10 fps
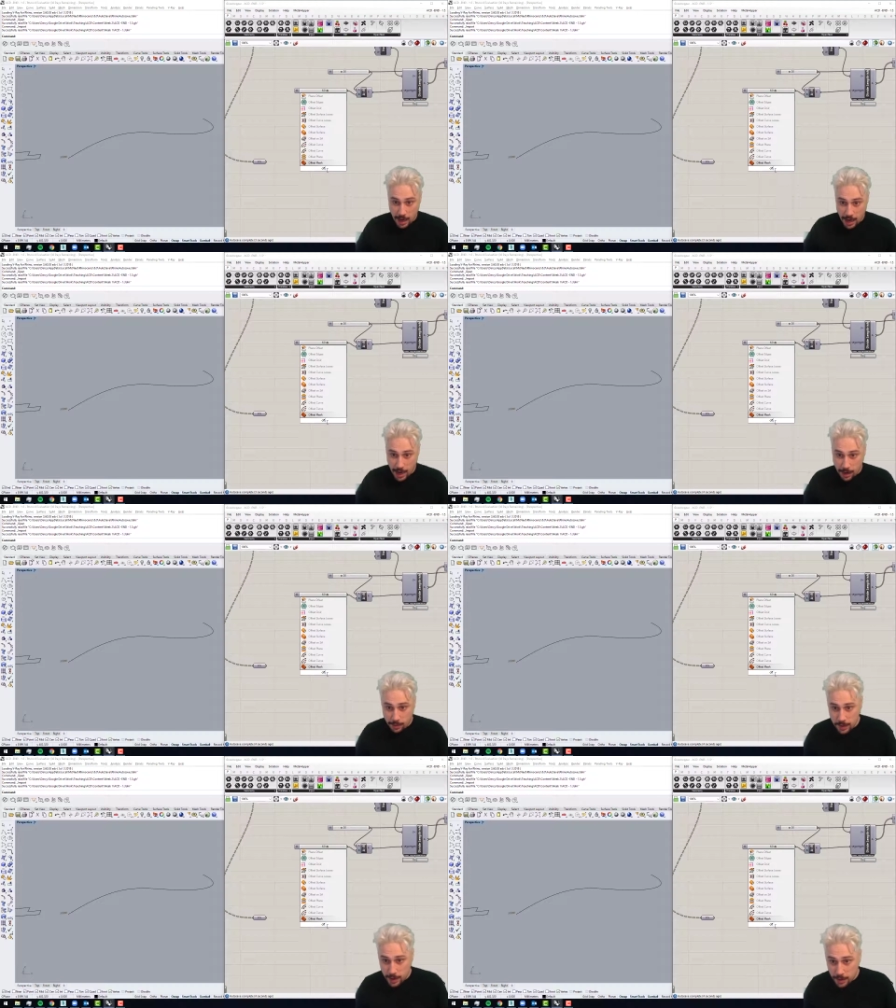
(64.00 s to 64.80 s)
and
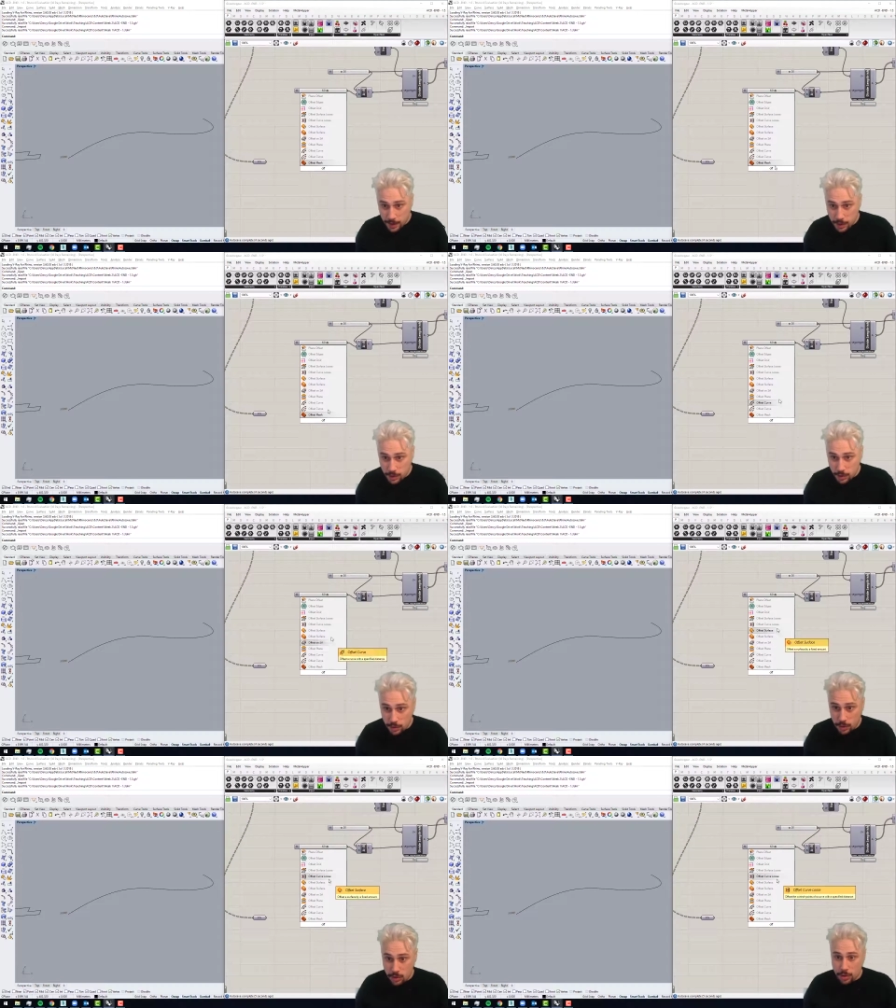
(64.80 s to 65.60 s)
we're going
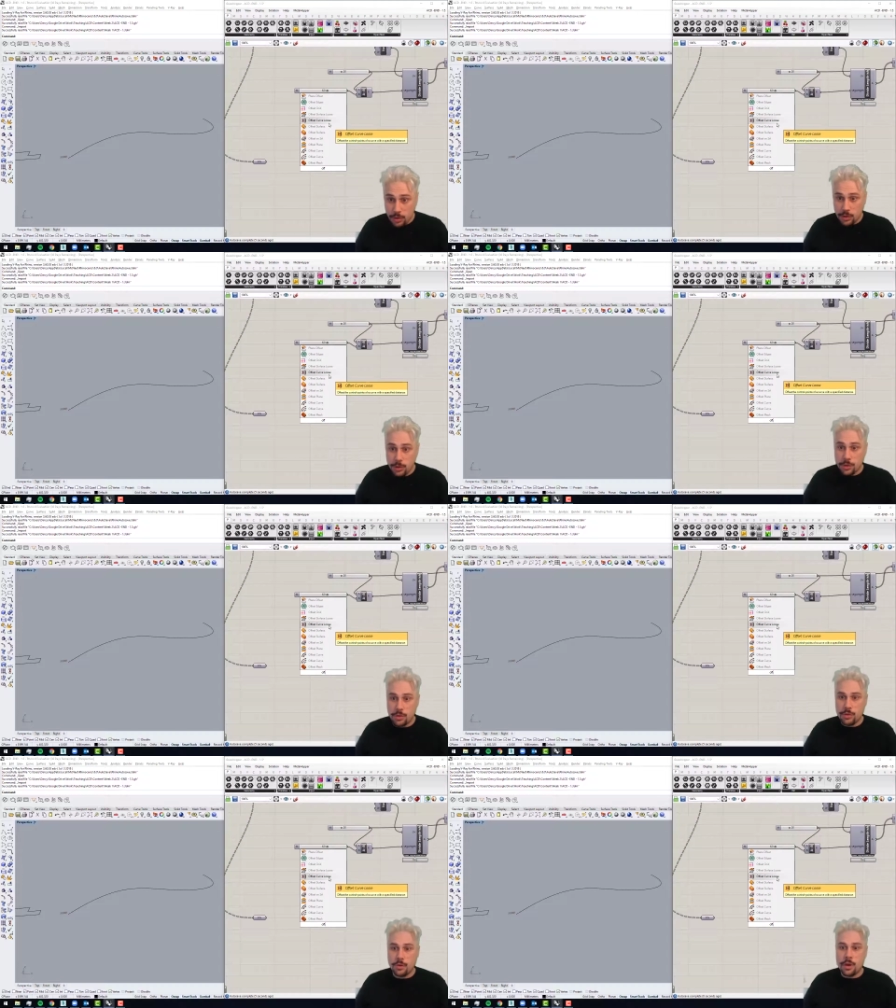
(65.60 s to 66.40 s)

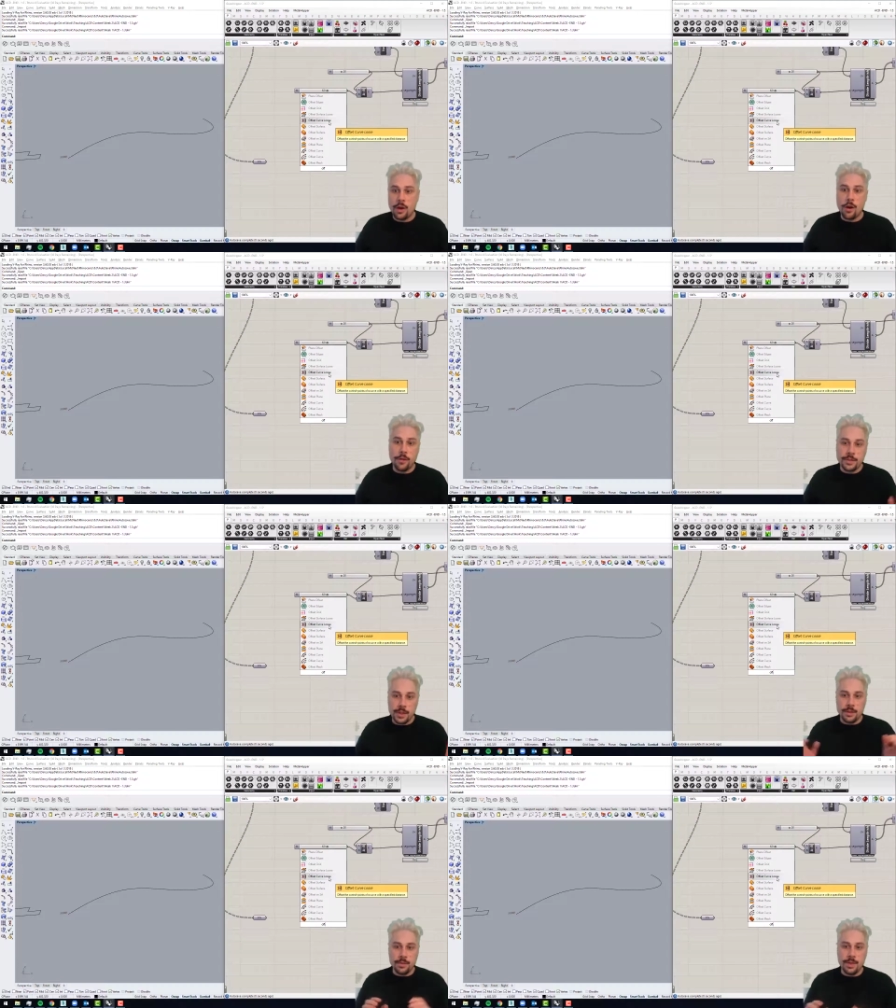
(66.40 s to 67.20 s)
to
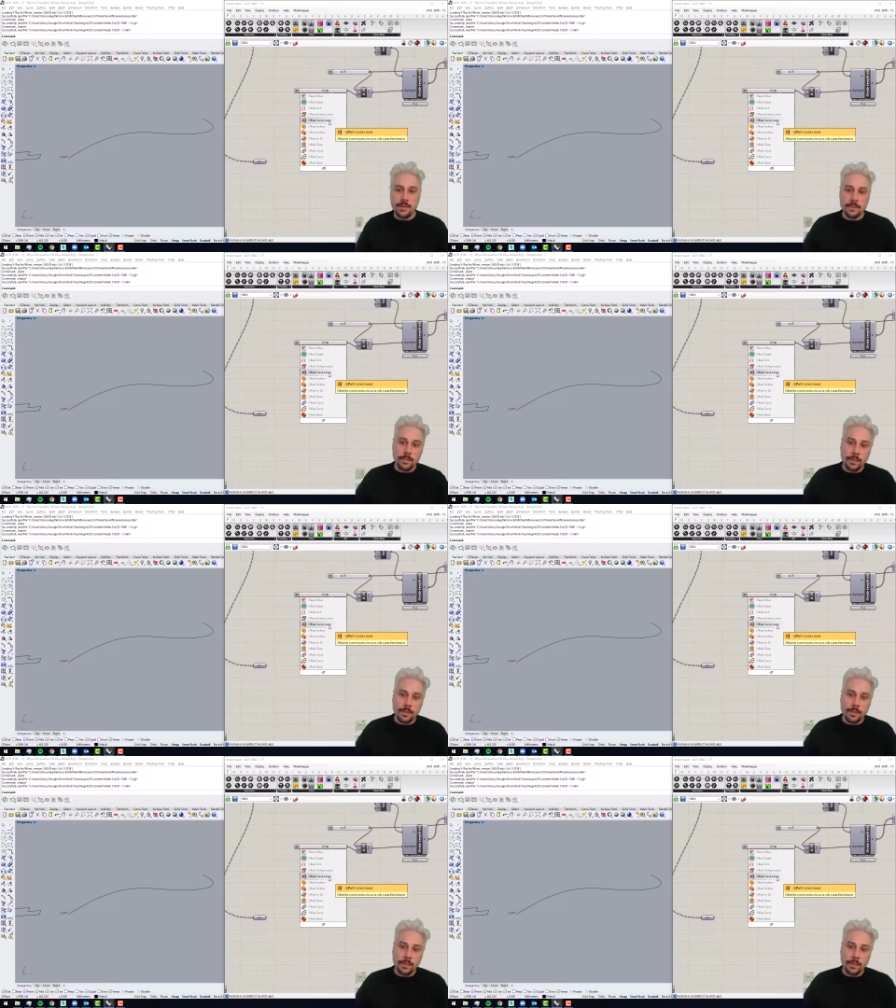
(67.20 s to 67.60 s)
offset them in.